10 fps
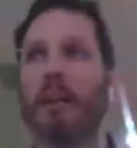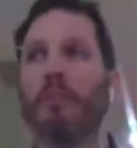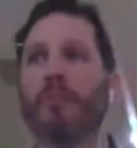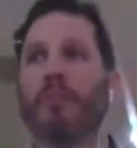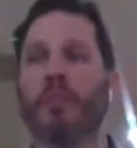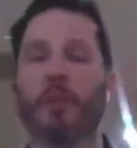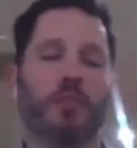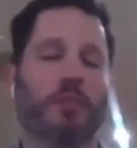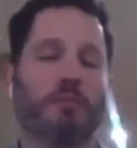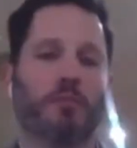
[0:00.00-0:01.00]
There's a
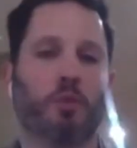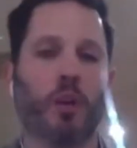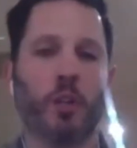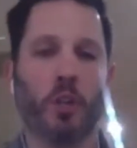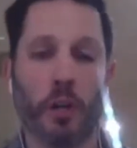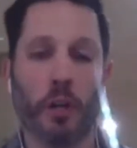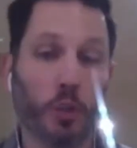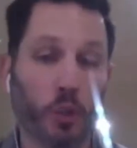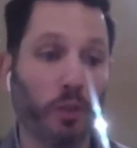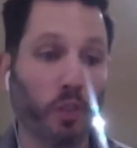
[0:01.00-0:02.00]
crutch in our industry.
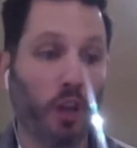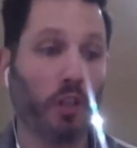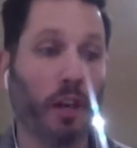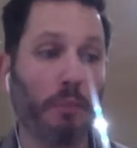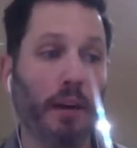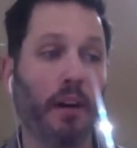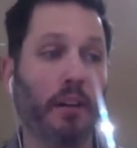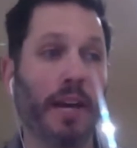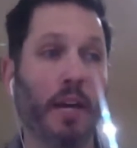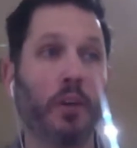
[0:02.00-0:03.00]
We talk a lot about
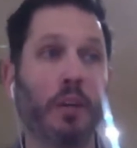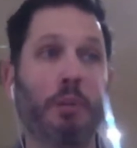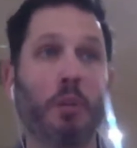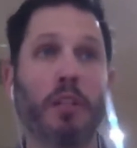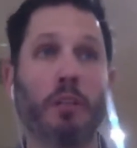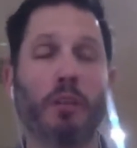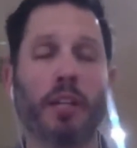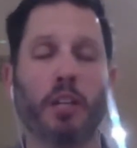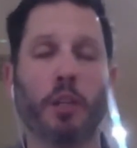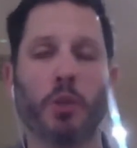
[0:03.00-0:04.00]
equity building being a
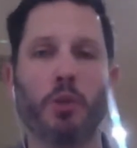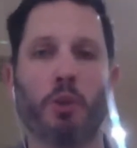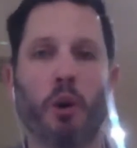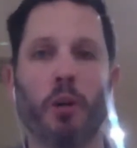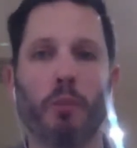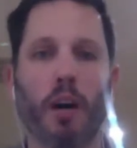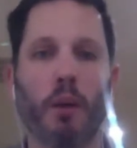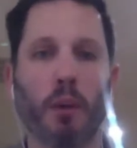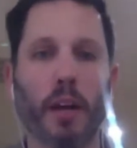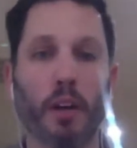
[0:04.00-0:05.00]
huge part about
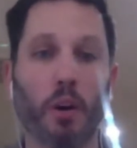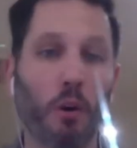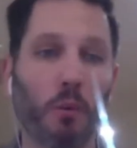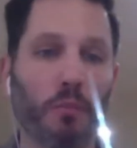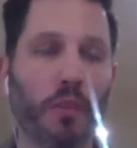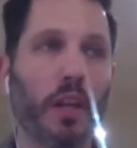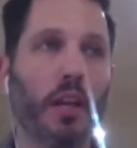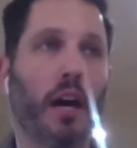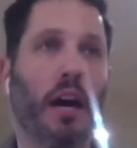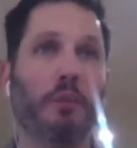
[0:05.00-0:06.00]
buying a home,
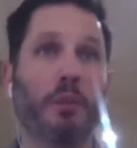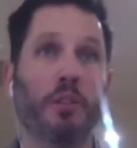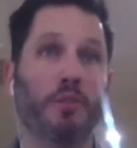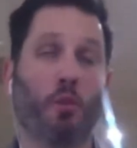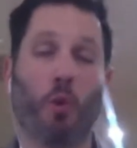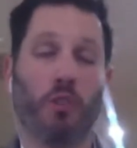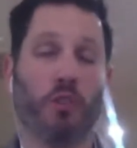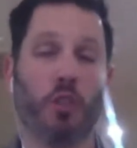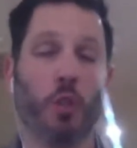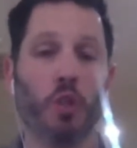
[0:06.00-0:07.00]
which is, of course, is a
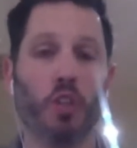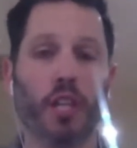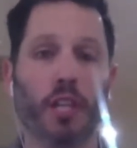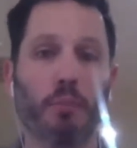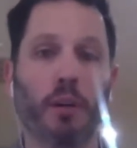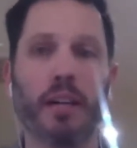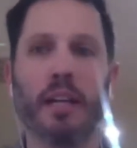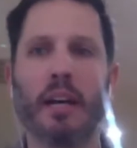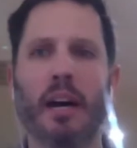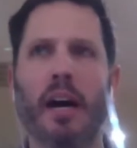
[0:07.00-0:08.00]
huge thing. But
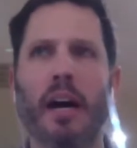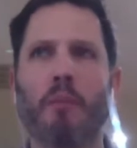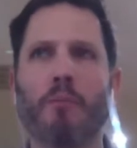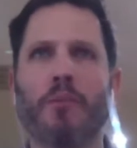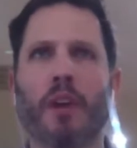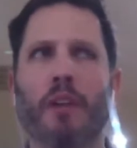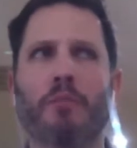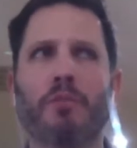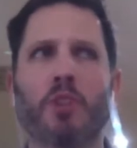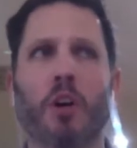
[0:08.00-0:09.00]
I
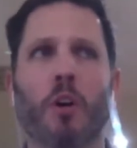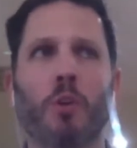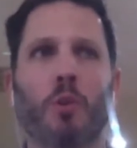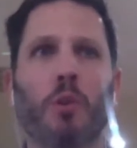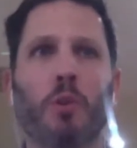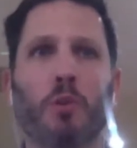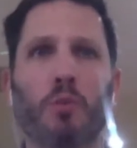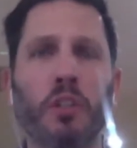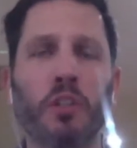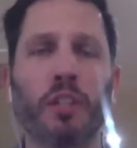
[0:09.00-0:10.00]
saw an article
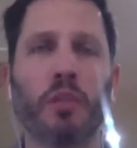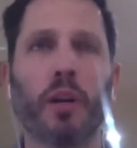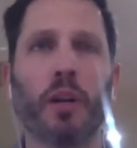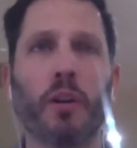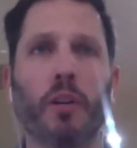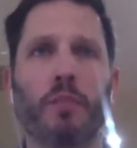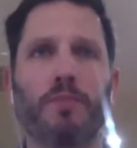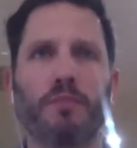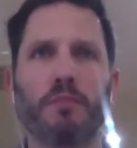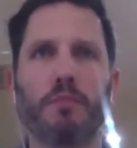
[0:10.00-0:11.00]
recently where
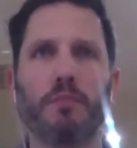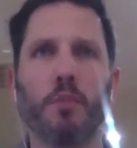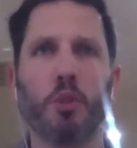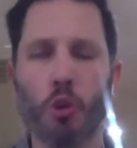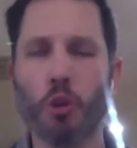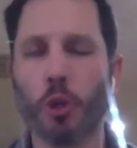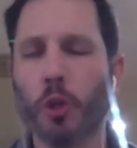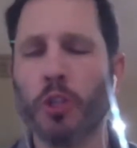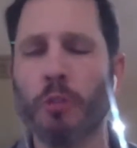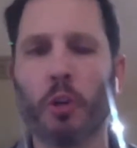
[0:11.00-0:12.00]
2/3 of
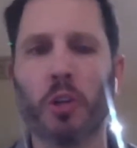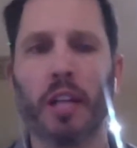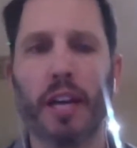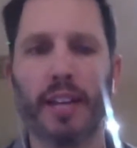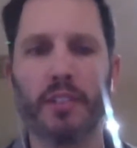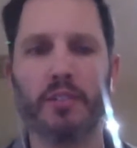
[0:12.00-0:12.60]
the middle class's